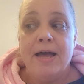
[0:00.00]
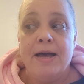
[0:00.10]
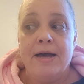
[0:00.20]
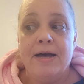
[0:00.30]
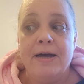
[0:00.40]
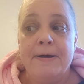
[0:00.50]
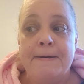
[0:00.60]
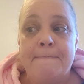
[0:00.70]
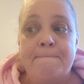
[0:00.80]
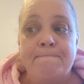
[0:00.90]

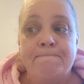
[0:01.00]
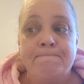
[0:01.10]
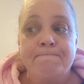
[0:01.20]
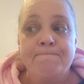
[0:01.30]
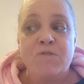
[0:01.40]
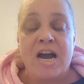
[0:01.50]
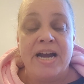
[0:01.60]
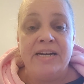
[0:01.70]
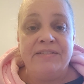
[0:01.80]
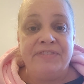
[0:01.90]

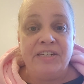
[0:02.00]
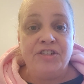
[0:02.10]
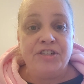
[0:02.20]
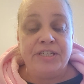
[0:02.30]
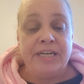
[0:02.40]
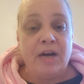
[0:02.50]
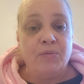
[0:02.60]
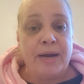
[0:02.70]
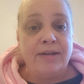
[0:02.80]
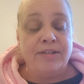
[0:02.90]
I eventually got
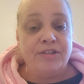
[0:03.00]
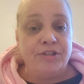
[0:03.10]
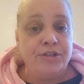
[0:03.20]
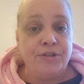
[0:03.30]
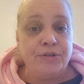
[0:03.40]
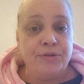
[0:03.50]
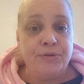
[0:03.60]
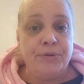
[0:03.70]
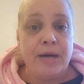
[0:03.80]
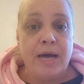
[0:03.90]
routed
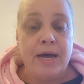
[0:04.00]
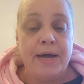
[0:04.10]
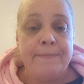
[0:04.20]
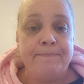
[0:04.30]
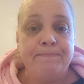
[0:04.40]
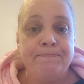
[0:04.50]
to an